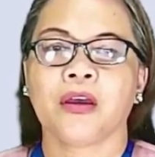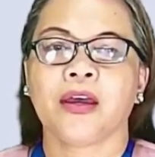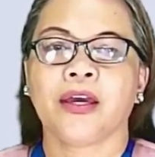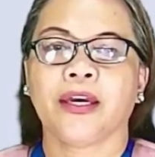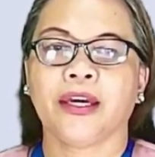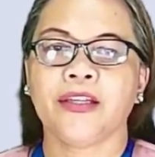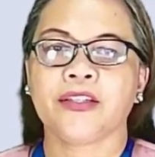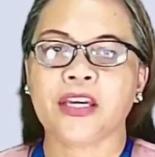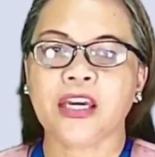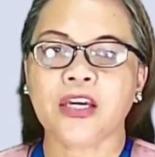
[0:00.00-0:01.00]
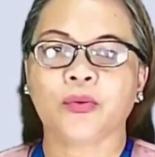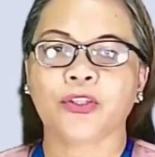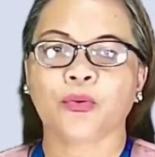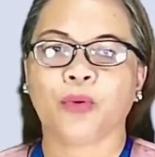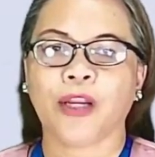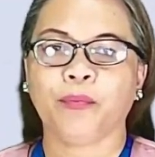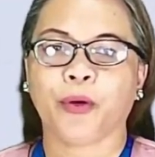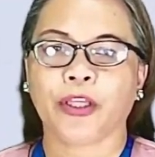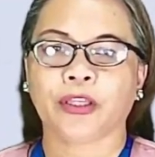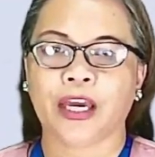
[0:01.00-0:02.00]
and z equal to
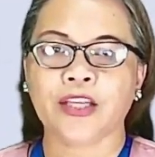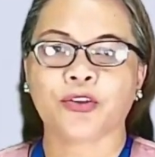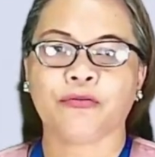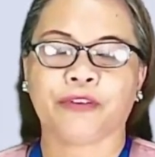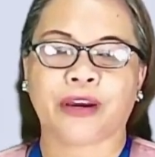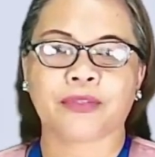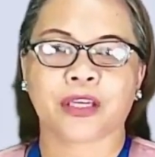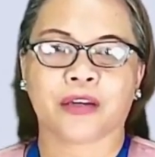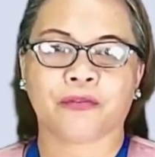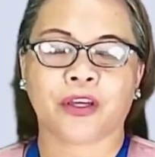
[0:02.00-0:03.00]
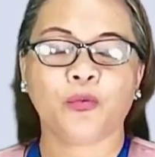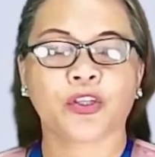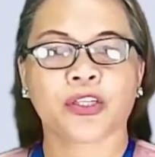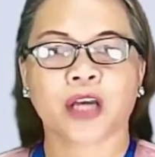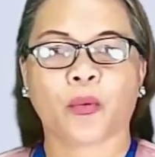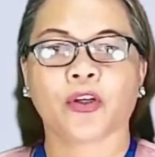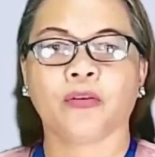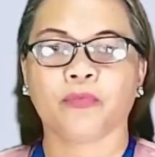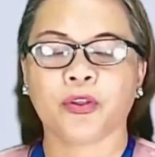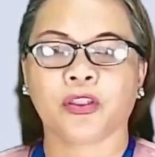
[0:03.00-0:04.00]
1.8257, which is our
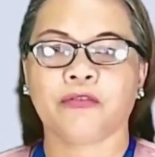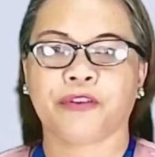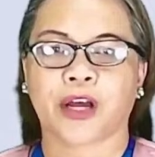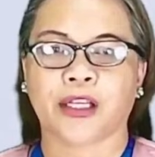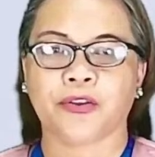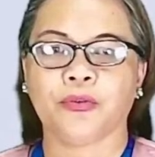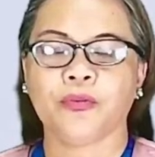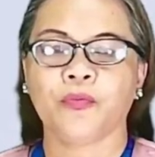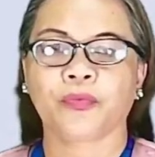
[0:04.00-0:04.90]
computed value.